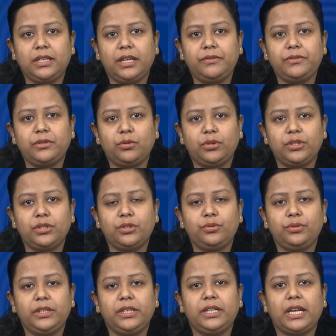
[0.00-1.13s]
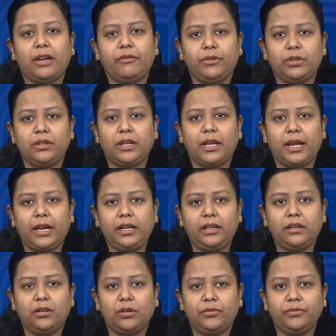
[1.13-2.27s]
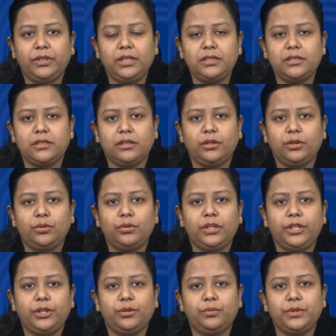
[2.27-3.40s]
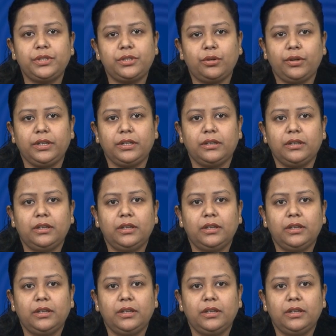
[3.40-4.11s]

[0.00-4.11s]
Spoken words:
gives origin to the clavicle head of the sternocleidomastoid.